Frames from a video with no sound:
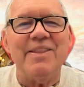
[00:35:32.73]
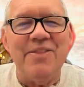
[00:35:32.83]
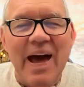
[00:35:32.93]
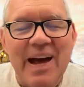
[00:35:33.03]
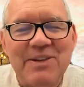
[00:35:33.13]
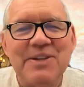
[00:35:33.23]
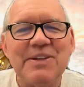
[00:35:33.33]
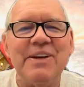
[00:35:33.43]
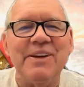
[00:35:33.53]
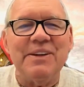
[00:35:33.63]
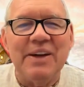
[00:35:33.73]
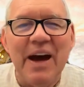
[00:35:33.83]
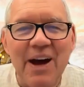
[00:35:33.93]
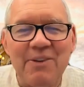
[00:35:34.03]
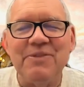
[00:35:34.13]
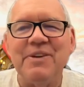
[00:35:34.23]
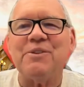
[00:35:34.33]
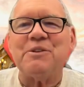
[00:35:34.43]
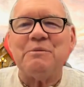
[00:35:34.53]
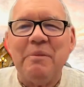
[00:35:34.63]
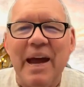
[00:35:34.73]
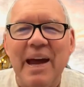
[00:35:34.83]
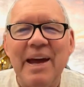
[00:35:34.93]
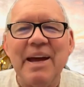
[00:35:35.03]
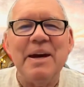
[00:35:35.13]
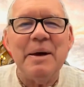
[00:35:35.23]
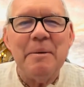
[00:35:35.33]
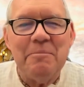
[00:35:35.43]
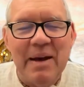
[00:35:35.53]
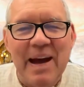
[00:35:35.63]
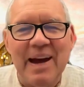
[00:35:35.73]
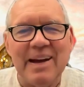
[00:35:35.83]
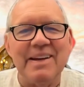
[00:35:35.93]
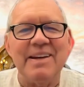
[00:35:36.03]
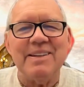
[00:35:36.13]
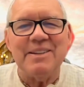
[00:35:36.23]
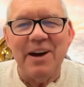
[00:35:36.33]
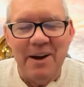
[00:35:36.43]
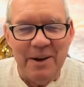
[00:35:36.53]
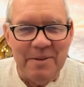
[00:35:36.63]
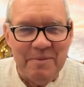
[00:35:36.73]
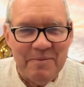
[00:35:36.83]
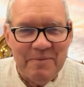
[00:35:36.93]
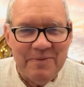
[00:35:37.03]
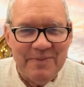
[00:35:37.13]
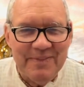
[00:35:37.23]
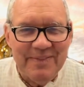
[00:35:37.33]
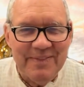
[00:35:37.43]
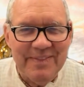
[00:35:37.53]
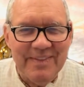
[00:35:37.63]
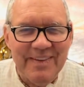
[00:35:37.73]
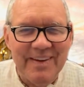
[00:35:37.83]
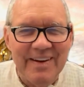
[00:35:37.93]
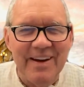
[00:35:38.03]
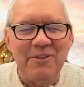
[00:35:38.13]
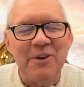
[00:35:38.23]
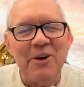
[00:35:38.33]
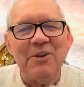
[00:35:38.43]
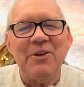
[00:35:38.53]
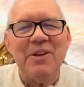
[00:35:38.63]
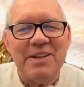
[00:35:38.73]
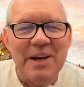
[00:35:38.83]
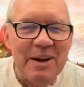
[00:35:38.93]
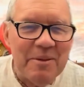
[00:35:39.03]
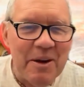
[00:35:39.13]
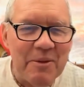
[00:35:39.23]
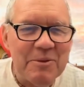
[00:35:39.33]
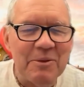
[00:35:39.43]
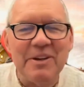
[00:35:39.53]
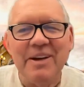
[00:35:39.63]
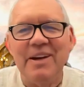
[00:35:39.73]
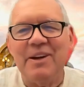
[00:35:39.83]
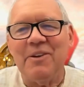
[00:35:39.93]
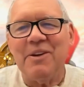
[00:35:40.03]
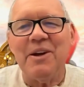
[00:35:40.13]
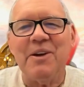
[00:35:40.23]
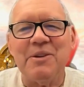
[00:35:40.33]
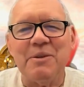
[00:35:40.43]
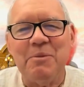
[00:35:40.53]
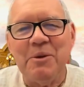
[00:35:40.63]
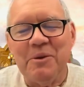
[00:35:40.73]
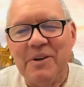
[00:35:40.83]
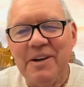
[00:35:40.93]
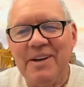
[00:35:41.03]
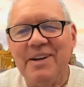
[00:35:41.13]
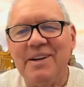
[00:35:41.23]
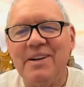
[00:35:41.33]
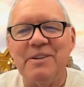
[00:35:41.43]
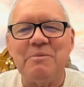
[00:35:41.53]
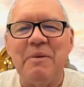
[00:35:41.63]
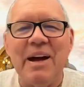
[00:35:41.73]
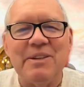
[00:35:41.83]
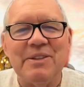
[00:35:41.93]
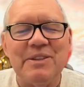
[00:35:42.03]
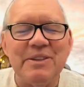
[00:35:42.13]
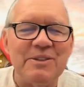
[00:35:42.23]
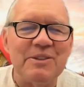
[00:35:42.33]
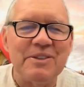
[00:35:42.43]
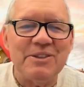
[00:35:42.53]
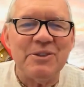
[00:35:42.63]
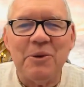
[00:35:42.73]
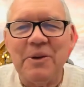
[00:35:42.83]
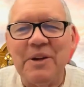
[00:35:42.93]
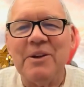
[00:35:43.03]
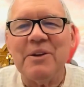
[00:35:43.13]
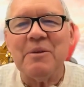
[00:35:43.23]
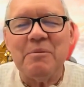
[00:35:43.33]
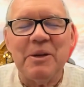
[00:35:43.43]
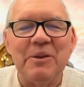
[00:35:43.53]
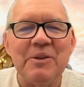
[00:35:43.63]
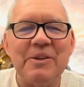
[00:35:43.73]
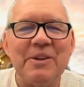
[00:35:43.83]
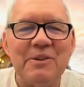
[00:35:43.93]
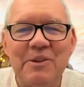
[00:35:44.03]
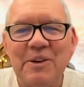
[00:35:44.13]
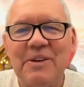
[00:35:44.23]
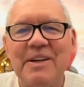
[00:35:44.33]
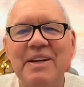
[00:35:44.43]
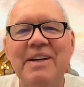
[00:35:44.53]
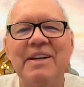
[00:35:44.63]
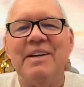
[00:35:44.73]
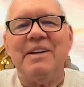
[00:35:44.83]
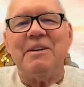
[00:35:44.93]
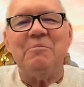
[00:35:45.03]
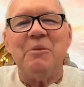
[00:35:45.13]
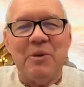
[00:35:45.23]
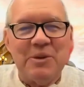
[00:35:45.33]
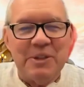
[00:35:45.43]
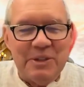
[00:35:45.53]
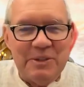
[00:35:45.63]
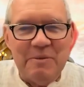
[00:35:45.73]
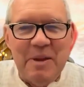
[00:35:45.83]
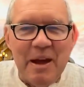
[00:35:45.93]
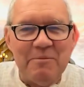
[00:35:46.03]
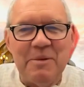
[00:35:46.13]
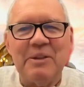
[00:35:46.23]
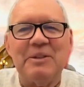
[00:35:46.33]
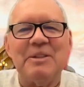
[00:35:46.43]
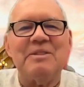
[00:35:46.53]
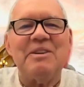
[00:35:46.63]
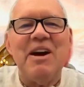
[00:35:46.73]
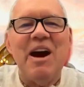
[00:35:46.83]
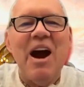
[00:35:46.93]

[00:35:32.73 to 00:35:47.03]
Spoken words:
That's enough. It's payback time. And we all know that time comes when Hiranyakashipu smashes his sword into the pillar and the Lord emerges from that pillar